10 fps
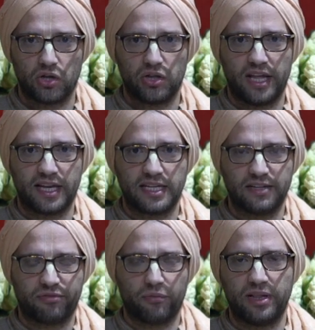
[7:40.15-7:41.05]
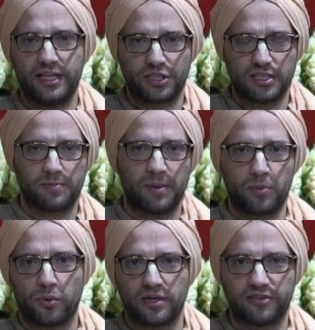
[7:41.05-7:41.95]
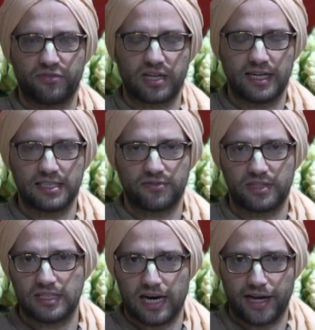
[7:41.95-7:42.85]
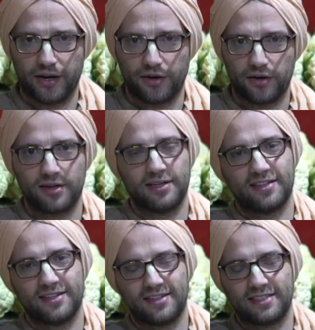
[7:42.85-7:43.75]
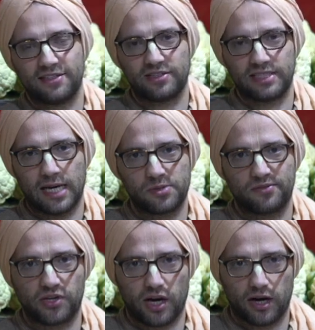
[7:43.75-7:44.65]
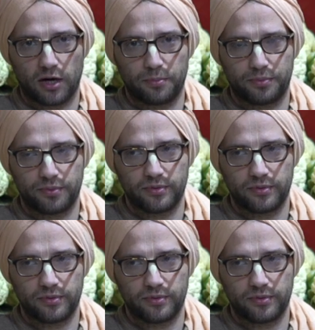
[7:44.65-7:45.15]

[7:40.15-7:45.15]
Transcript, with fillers: like in different religions, people wear different kinds of attire, different types of garb.